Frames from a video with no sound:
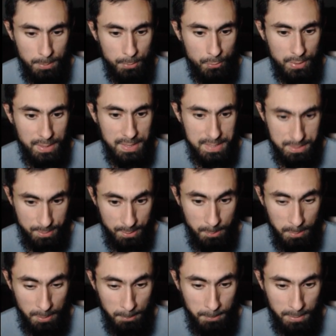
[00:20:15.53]
Arena, it's going to
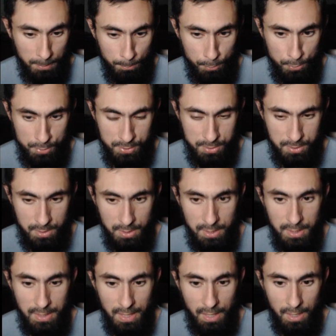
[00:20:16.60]
be a big boost.
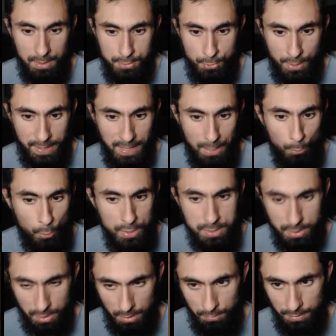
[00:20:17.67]
So I can't wait
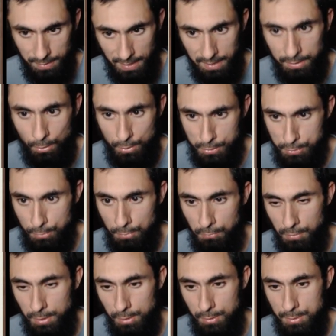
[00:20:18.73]
to cover that also in
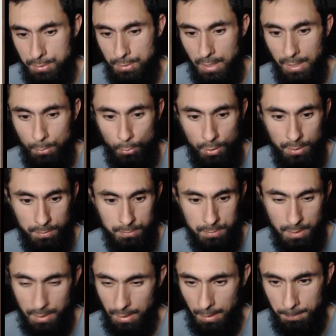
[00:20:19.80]
videos, so I will
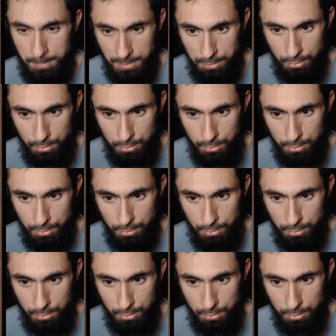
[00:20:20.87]
update you